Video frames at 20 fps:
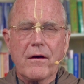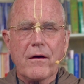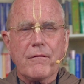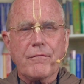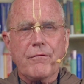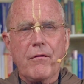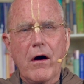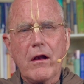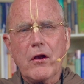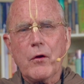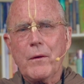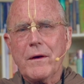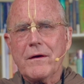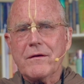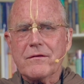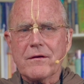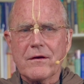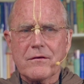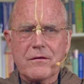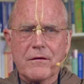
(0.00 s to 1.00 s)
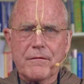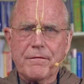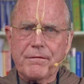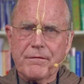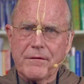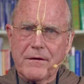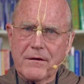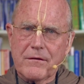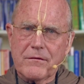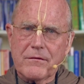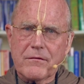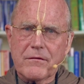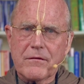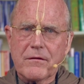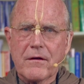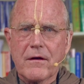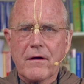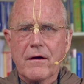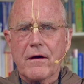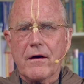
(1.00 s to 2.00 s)
following such a feast,
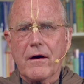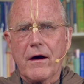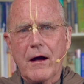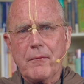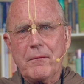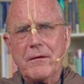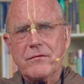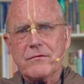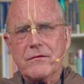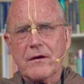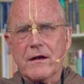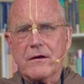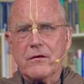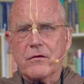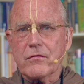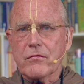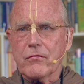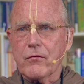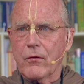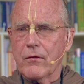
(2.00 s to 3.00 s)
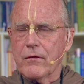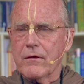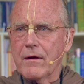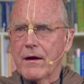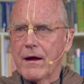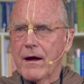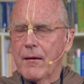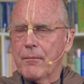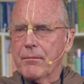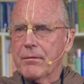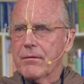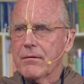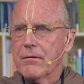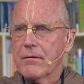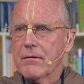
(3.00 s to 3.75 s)
I must take a short nap.